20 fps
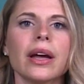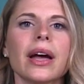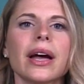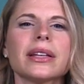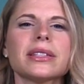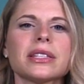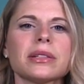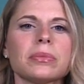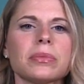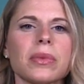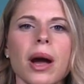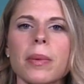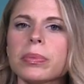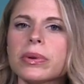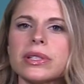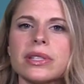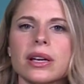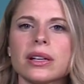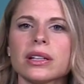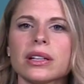And some
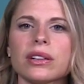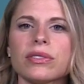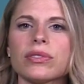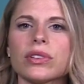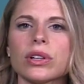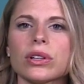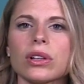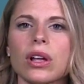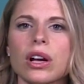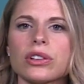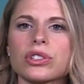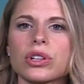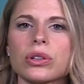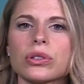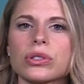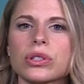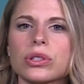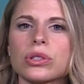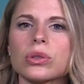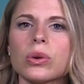representative neurological
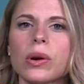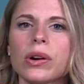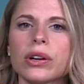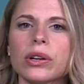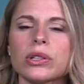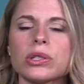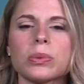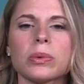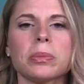disorders